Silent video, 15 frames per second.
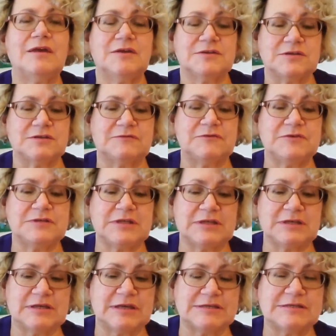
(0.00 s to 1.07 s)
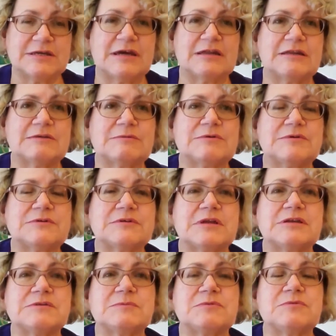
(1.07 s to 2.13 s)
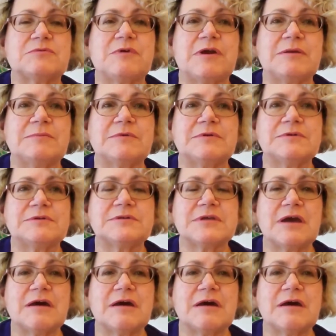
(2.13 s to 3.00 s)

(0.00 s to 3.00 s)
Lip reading: So the first thing that I started was Isabel Kramer's